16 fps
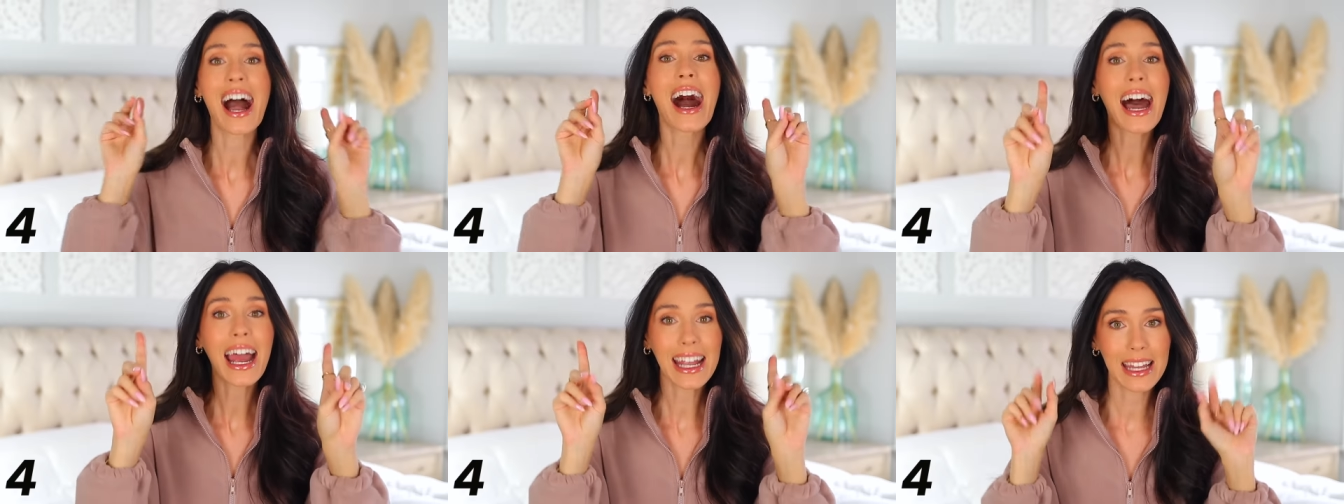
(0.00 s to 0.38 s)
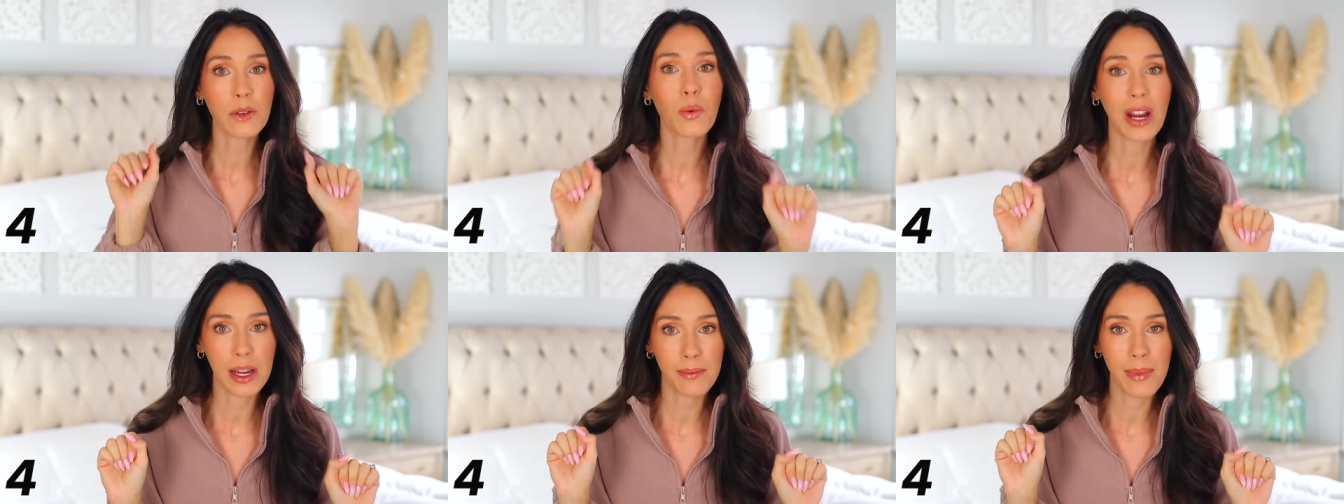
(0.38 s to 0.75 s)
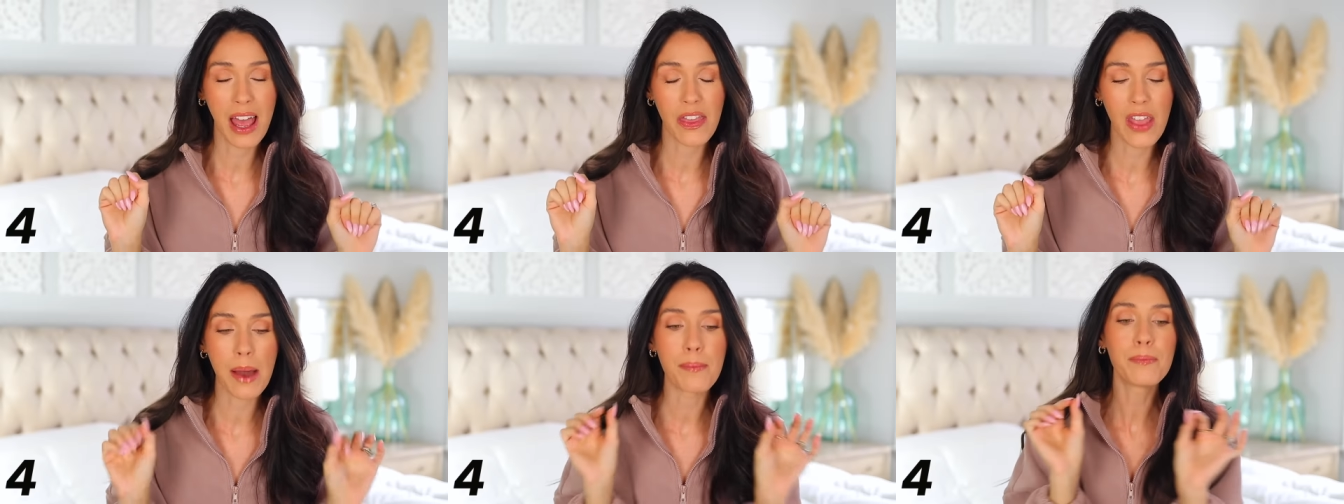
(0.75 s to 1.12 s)
Highly
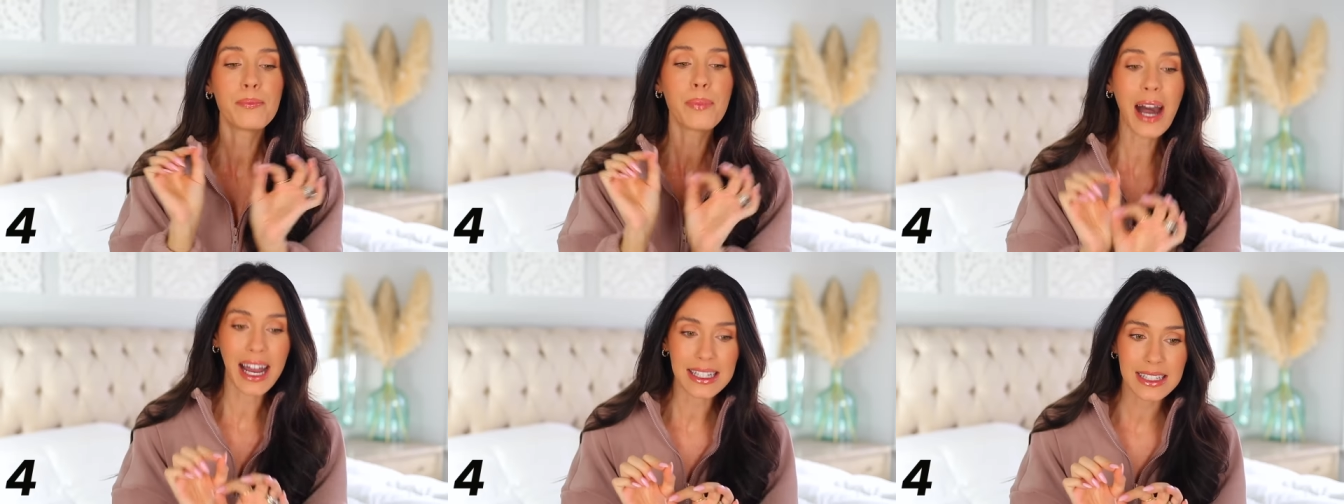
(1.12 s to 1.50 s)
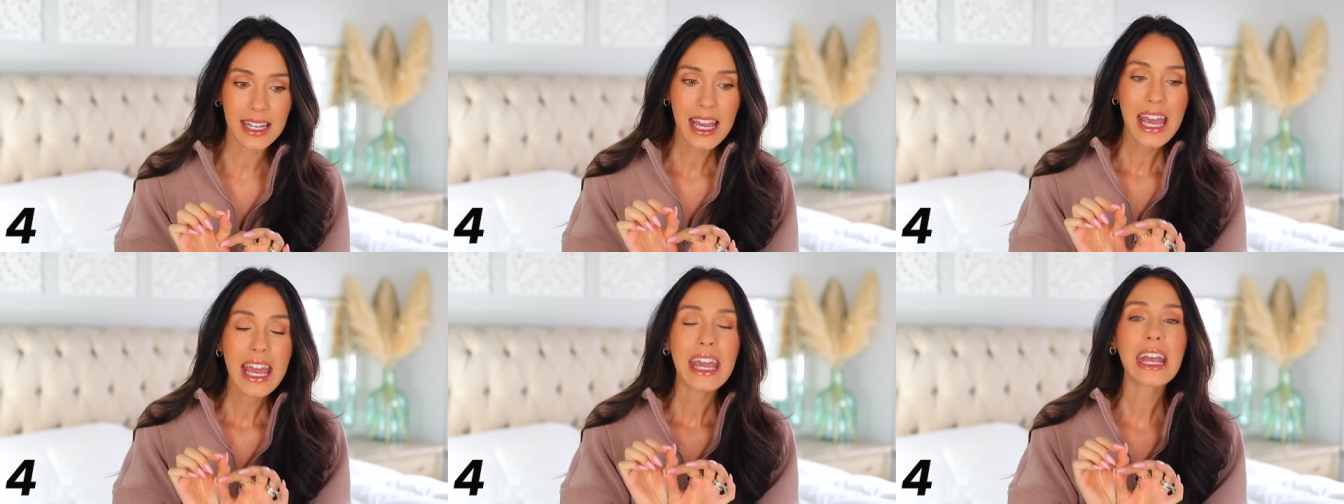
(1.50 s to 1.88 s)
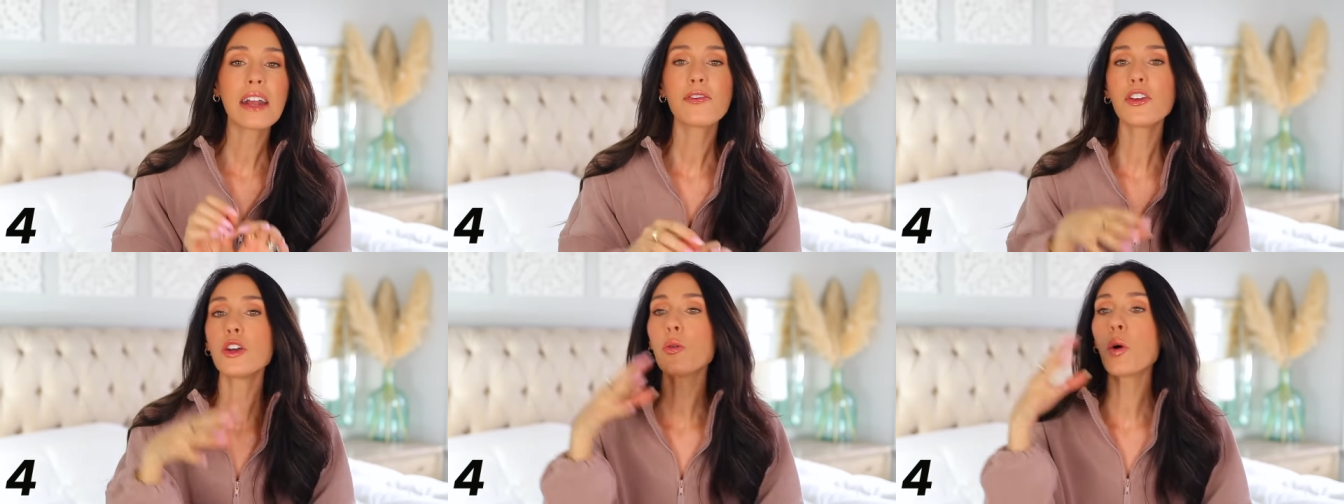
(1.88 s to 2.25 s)
recommend them. But
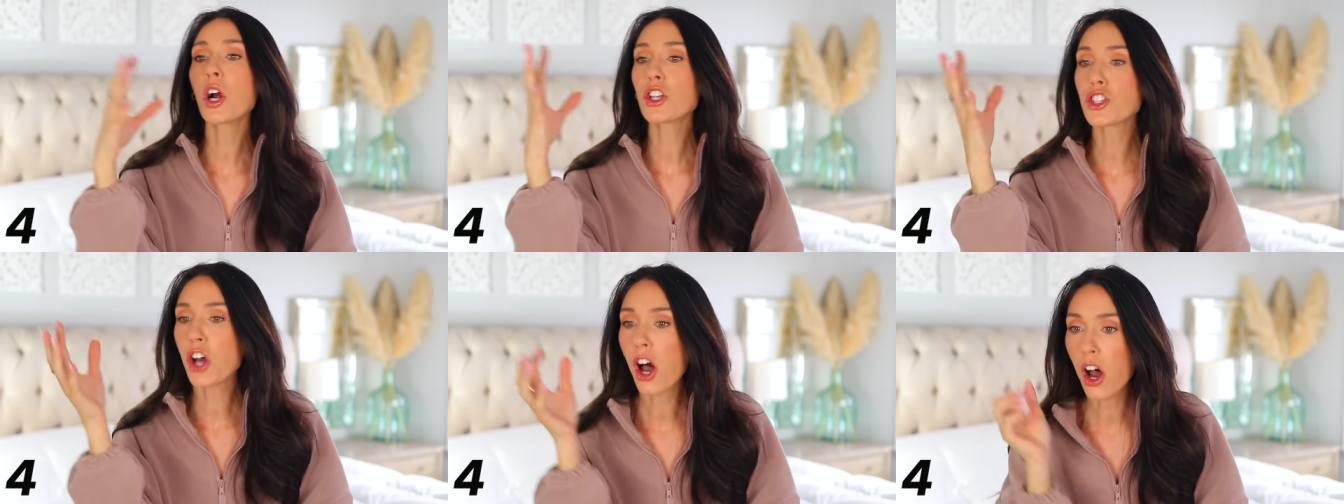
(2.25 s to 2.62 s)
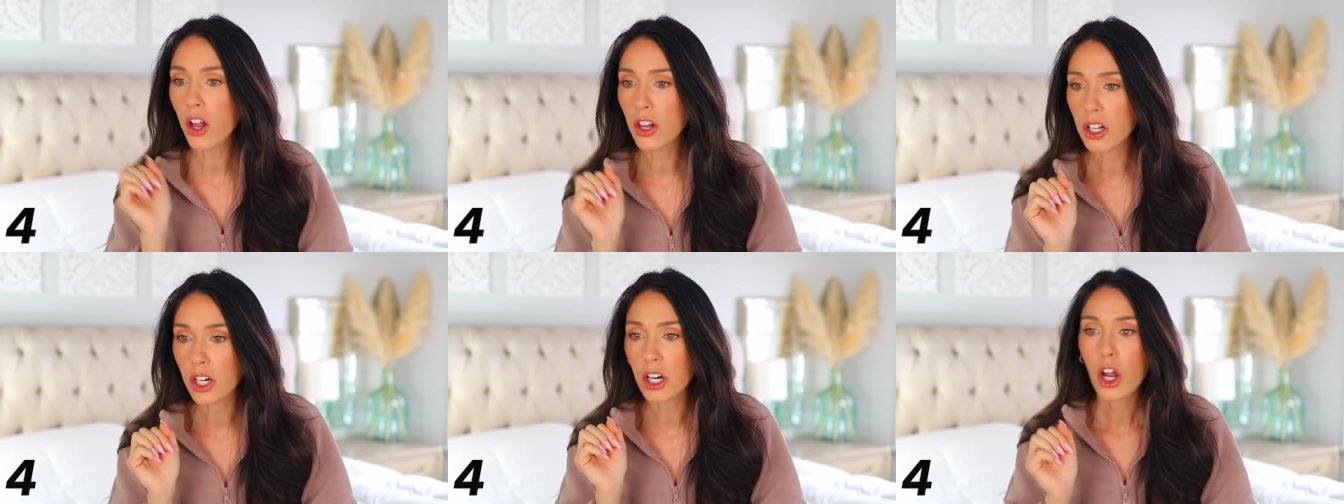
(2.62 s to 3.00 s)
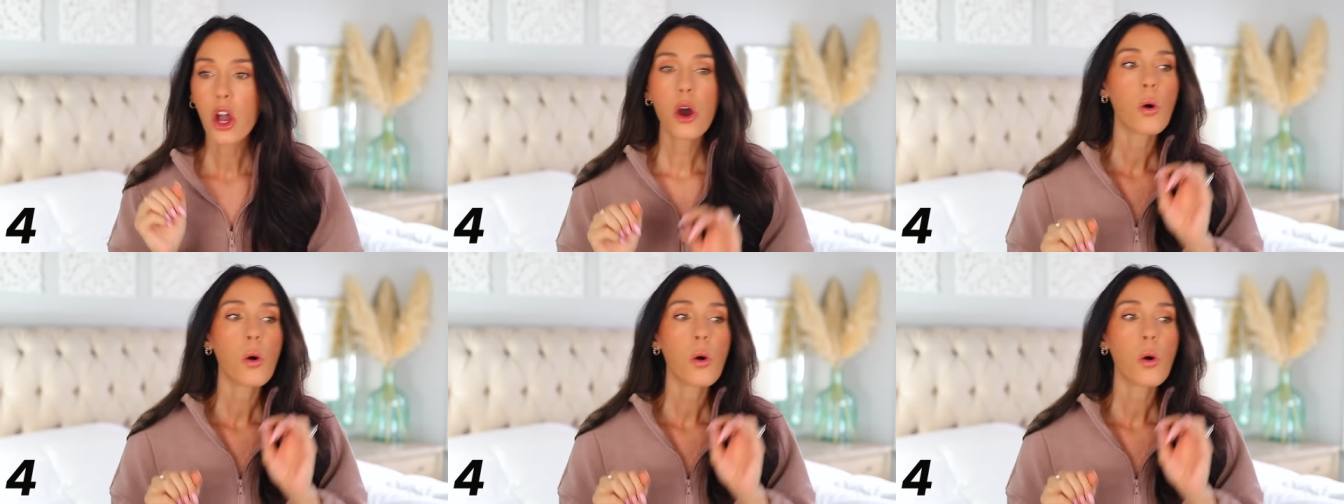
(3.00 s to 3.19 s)
if you are taller